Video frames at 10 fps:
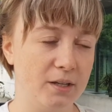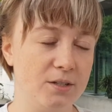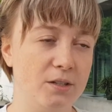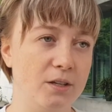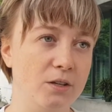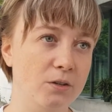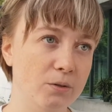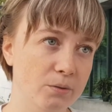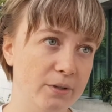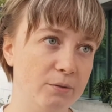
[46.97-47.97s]
into the
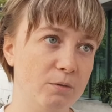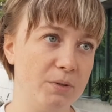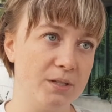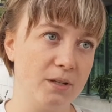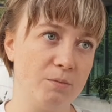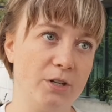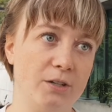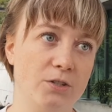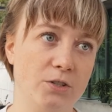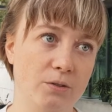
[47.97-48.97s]
EU, it would be
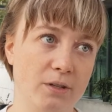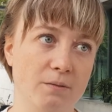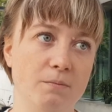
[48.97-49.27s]
subject to